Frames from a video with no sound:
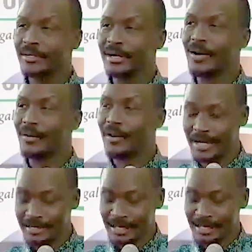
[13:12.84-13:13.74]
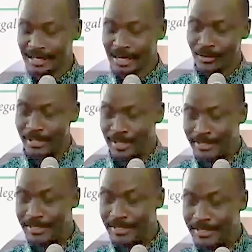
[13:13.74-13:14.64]
a collage, I don't know what that
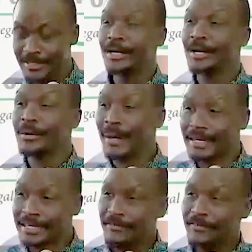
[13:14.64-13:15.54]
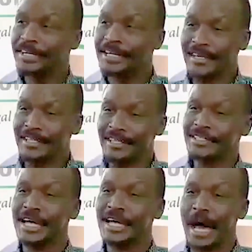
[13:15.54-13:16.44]
is, but different
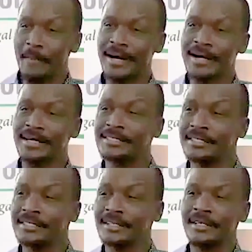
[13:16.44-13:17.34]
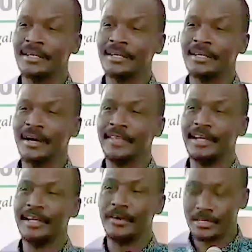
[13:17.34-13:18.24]
cultures among us. And that
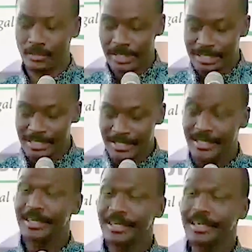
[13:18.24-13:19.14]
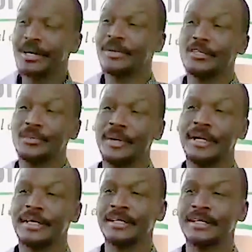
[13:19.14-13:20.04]
for us to exist, we need to
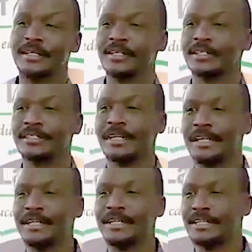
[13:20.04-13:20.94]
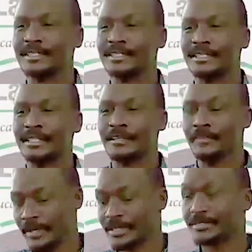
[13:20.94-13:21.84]
make certain things
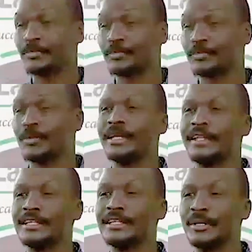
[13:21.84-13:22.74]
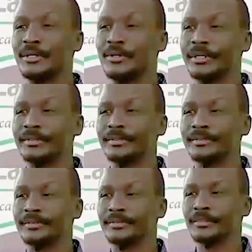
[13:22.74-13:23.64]
different from what others have been doing.
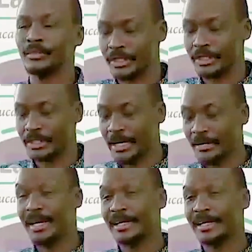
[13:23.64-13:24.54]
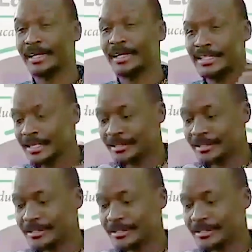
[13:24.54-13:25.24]
So it can't be a religious state.